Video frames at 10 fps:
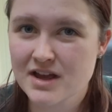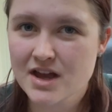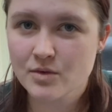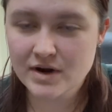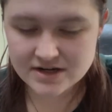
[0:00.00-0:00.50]

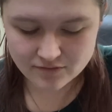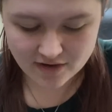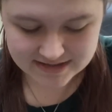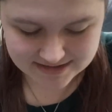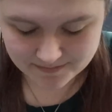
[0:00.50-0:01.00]
When you
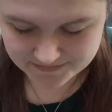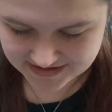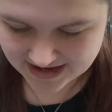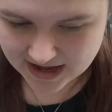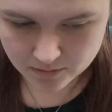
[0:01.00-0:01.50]
write
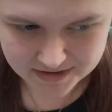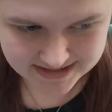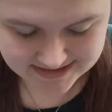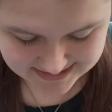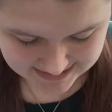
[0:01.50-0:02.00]
something out,
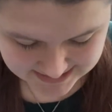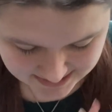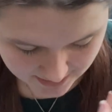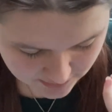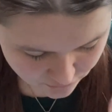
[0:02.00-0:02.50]
it's
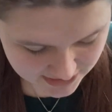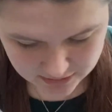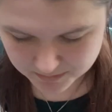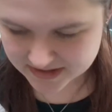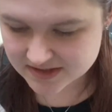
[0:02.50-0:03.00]
like real,
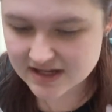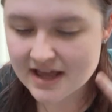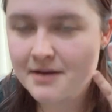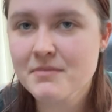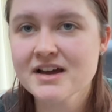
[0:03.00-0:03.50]
because
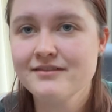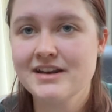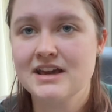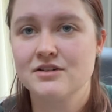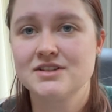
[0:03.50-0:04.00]
my
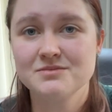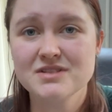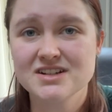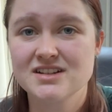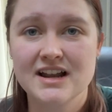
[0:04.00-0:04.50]
videos, as
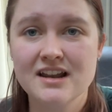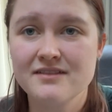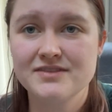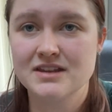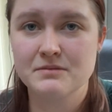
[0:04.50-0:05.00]
much as I
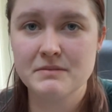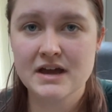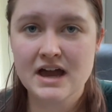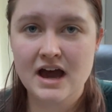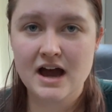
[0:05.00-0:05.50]
love them,
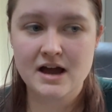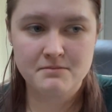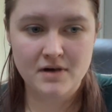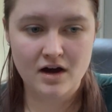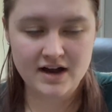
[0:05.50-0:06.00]

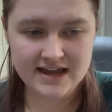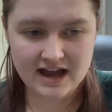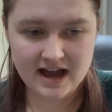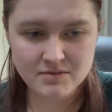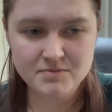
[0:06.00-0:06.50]
I
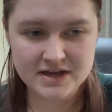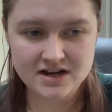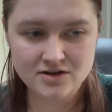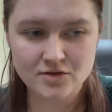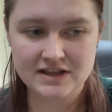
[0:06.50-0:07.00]
am a bit
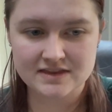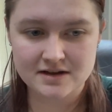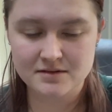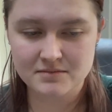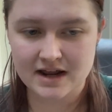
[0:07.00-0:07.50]
annoyed
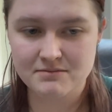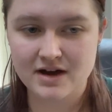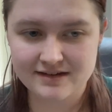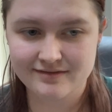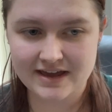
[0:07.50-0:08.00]
that like
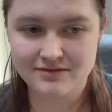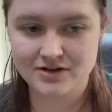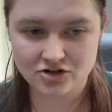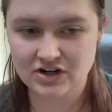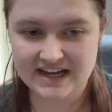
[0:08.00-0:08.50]
my
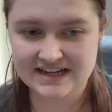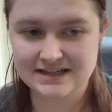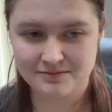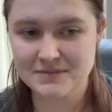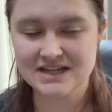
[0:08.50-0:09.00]
favourite
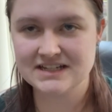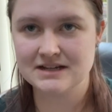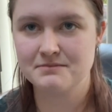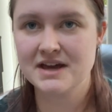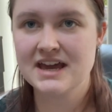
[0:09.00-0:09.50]
creative
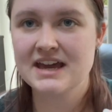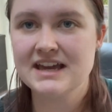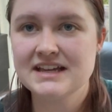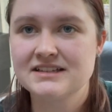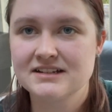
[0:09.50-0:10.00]
medium
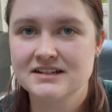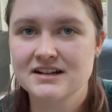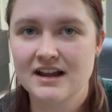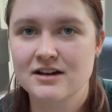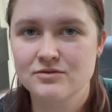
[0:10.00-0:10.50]
isn't
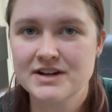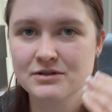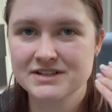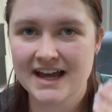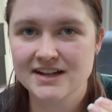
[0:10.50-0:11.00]
like a real
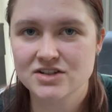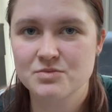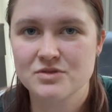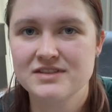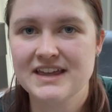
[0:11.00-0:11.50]

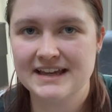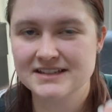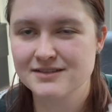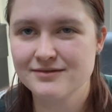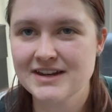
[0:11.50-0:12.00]
tangible thing.
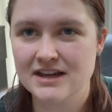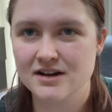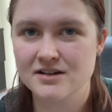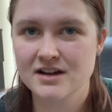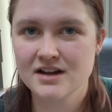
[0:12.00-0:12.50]
It's a
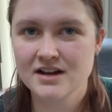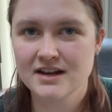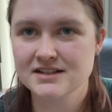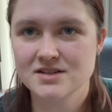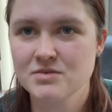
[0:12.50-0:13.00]
video.
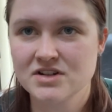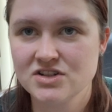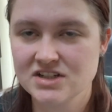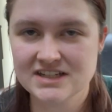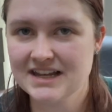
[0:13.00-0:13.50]
Like someone could
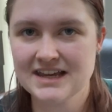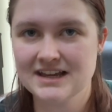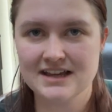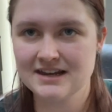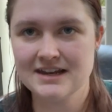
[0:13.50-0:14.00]
just delete
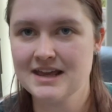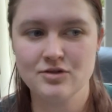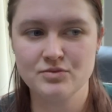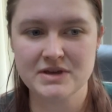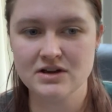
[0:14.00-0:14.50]
it and it
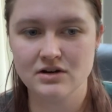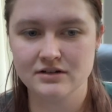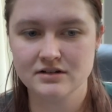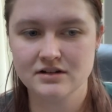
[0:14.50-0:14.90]
would be gone.